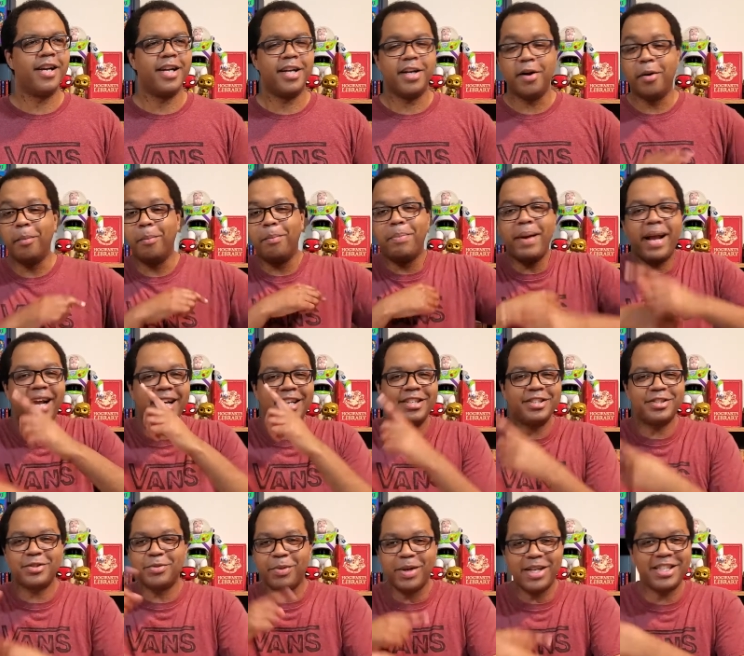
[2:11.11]
You know, bait
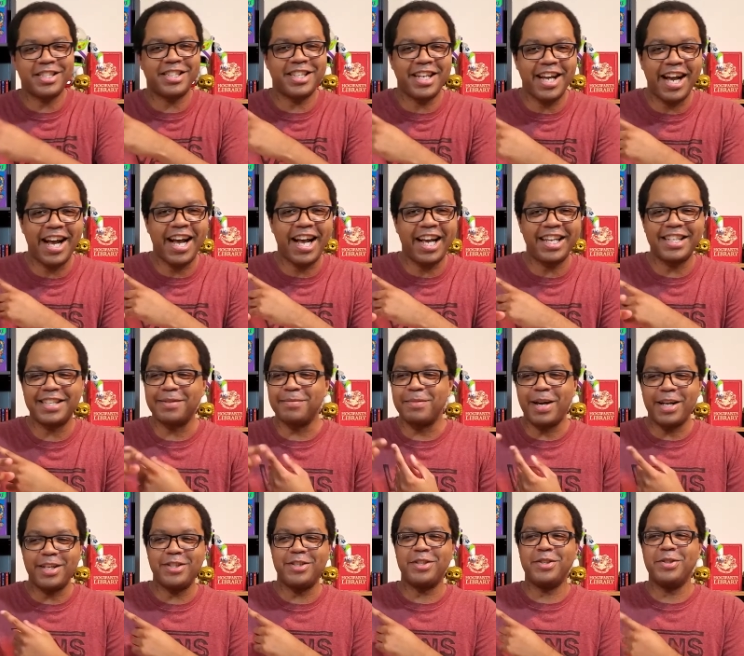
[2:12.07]
and switch guys, I'm
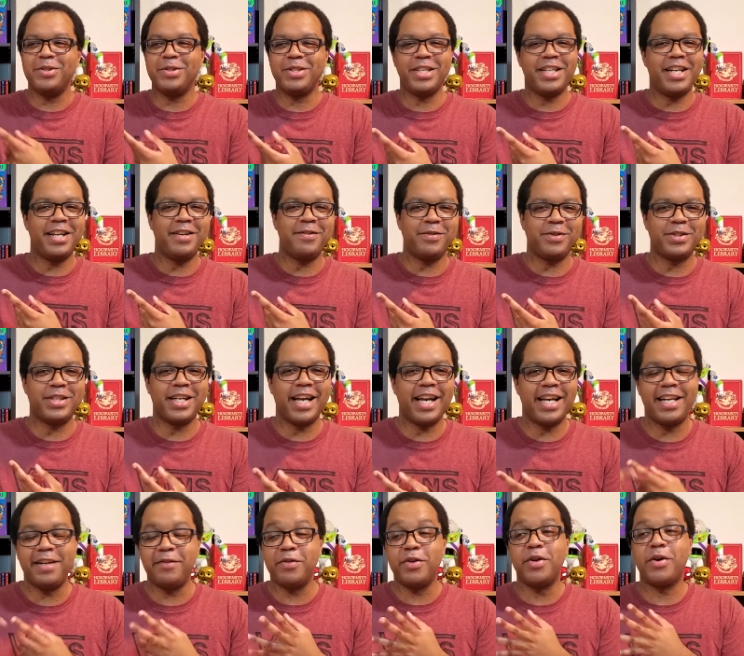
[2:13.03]
not choosing Evil
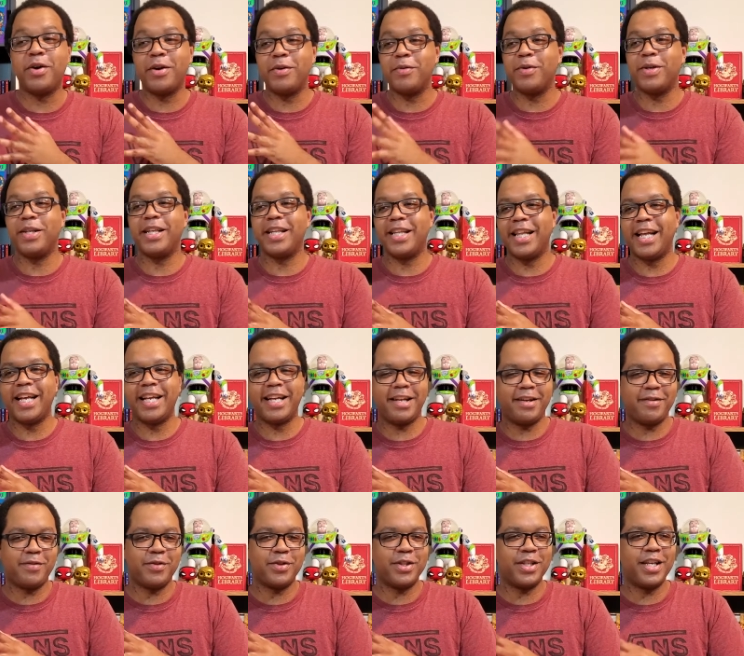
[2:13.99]
Dead even though I really like
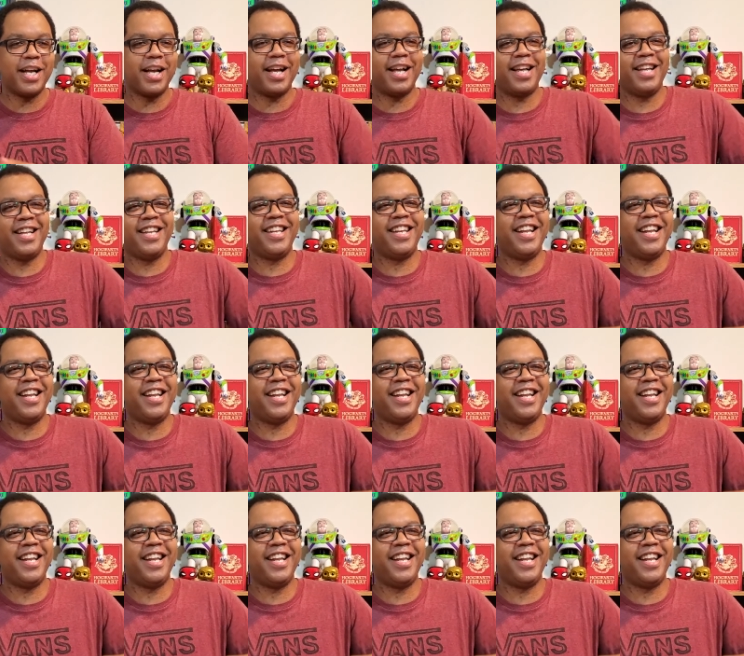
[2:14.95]
Evil Dead.